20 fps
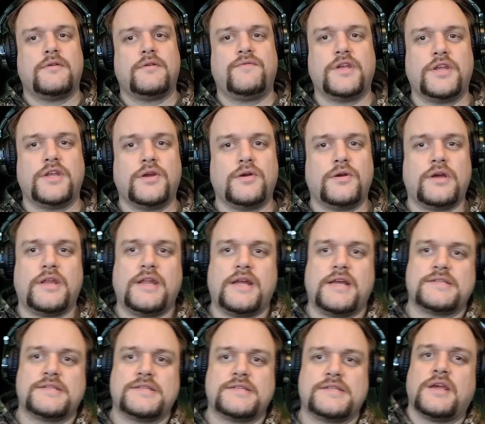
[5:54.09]
video, a
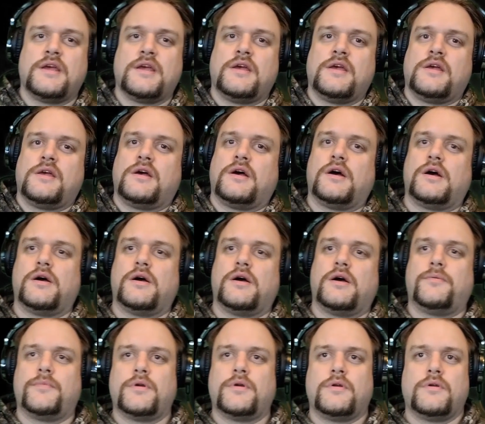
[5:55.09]
nice
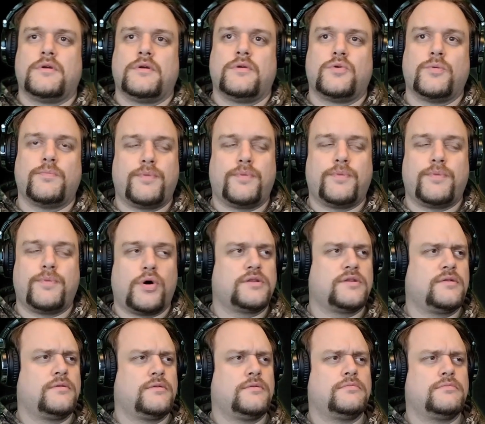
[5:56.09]

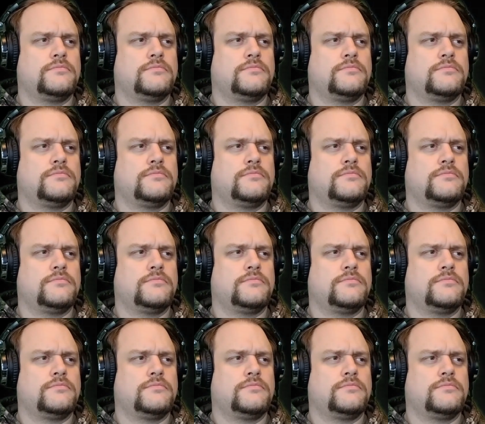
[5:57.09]
report